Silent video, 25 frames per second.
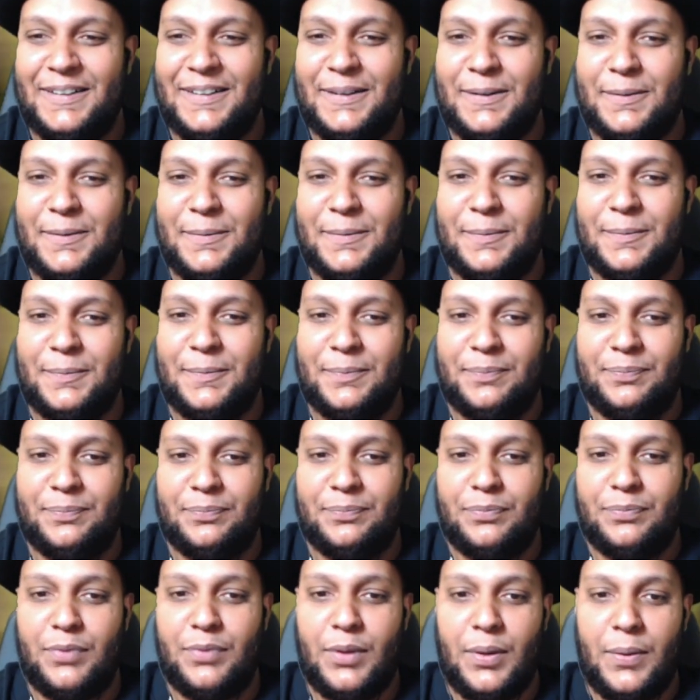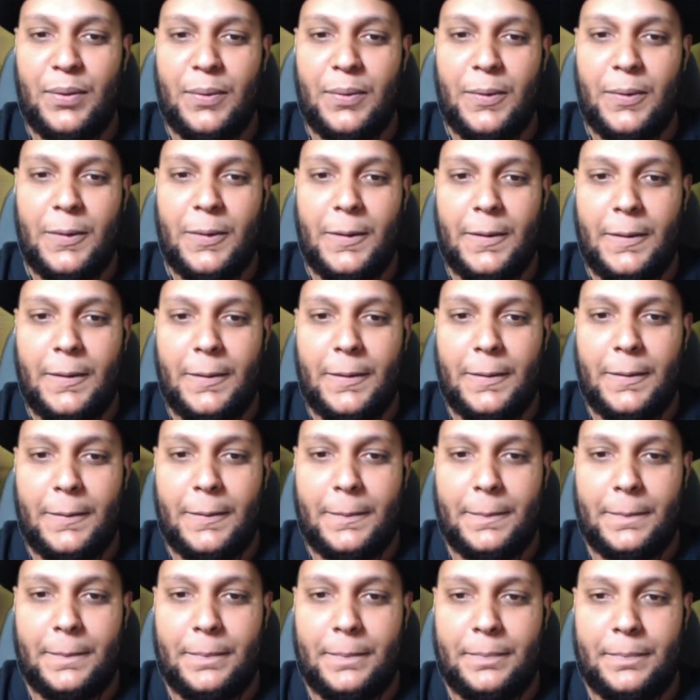
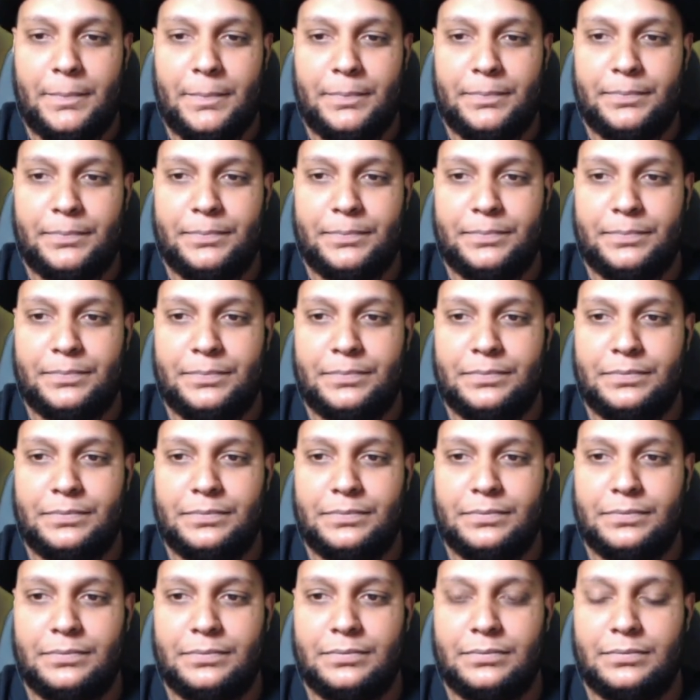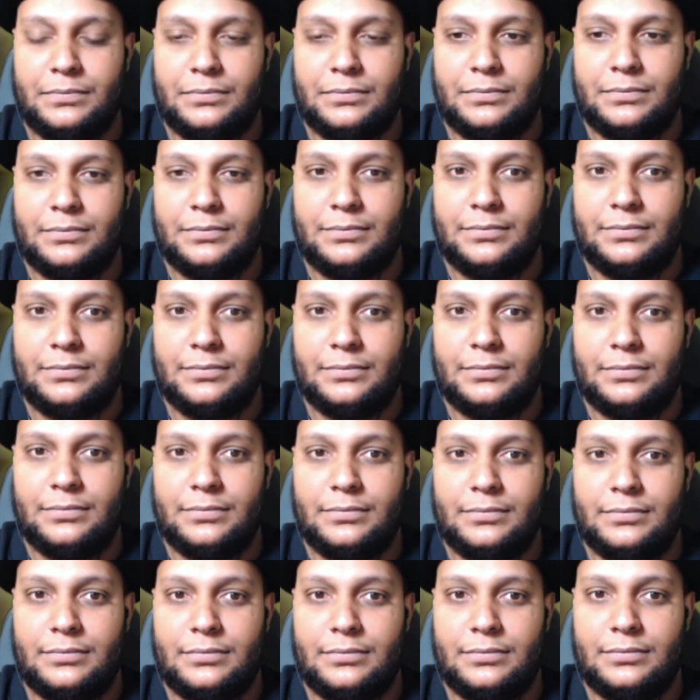
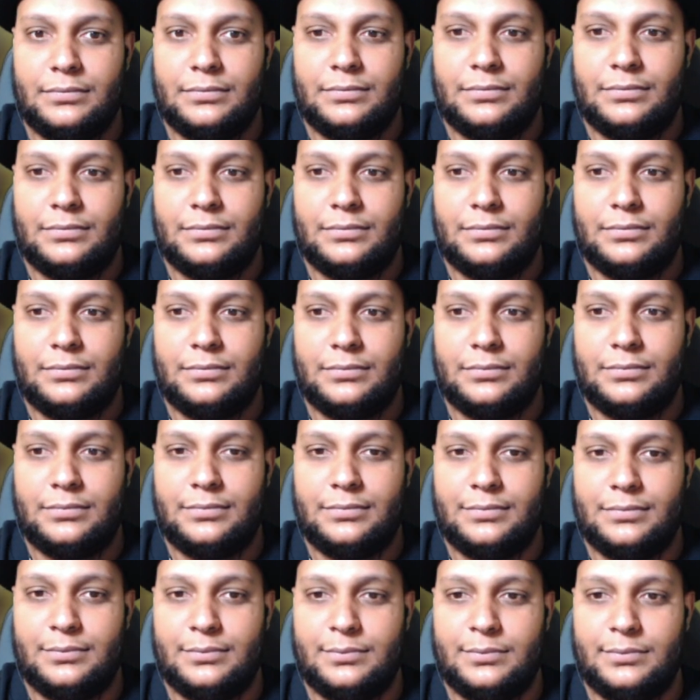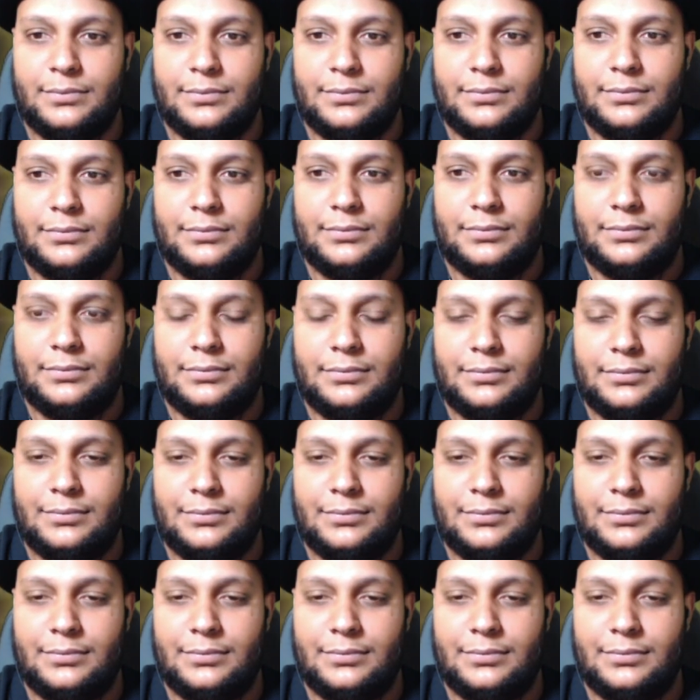(silent)